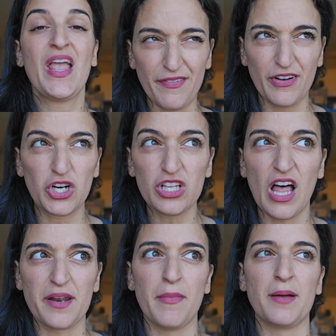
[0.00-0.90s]
I've heard a
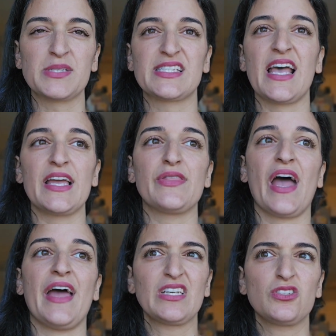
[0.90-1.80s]
lot of moms say
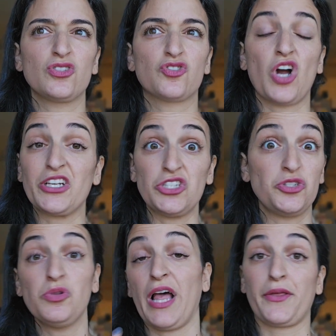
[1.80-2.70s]
that trying to do
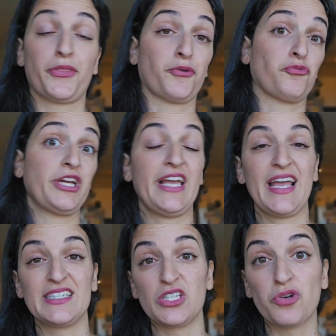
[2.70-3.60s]
like 3
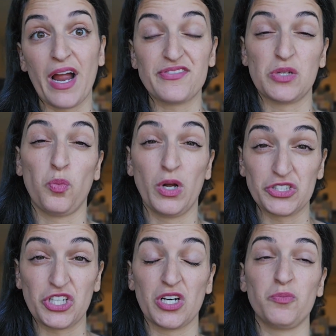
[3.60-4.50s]
handicrafts in one
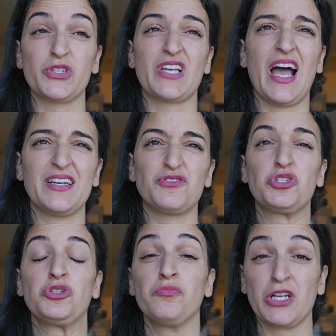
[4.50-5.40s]
term was kind of
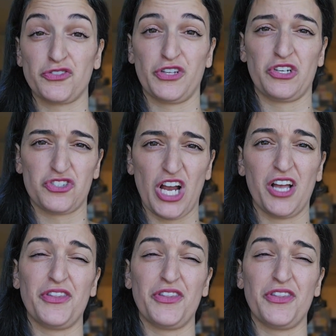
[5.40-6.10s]
too much for their child.